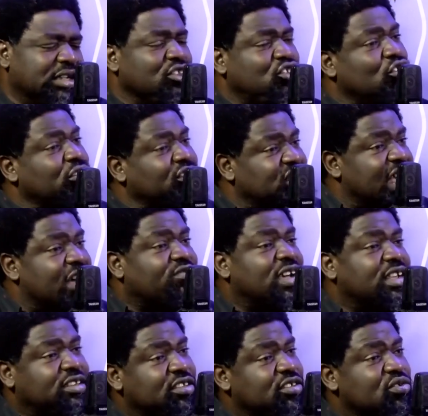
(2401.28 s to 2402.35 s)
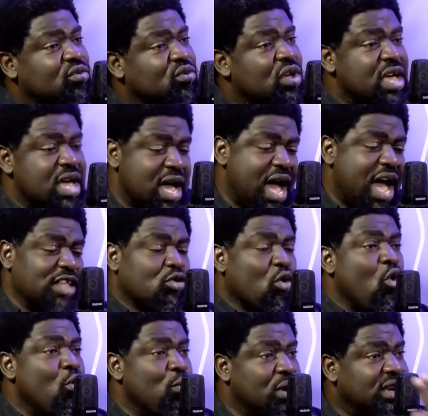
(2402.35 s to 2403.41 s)
In church, they are fighting you. At
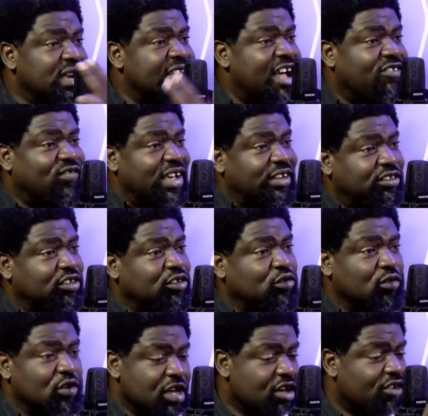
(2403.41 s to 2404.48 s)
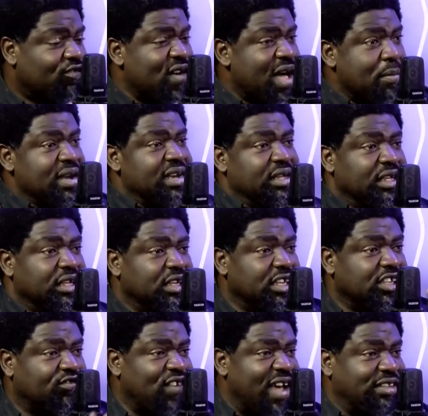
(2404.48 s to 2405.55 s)
home, they are fighting you. Family
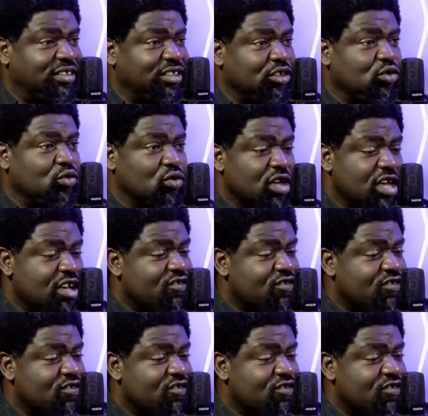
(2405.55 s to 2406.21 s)
is fighting you.